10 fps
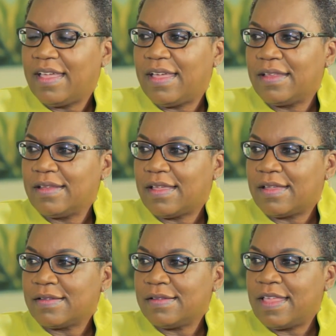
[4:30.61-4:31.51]
And
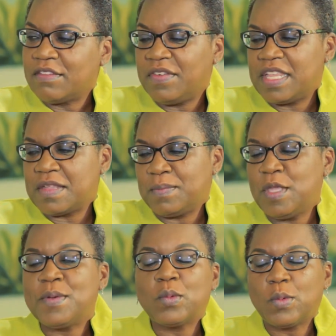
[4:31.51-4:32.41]
let's face it,
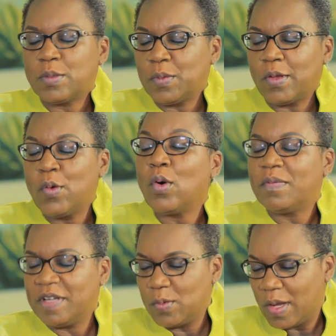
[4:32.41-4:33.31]
people would
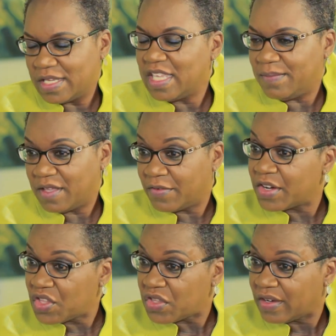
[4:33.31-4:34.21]
hopefully want to keep their
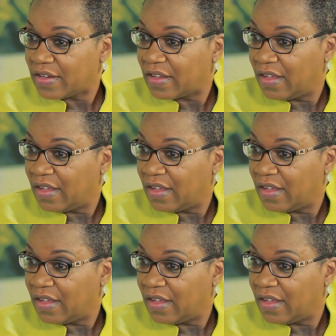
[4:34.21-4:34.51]
furniture.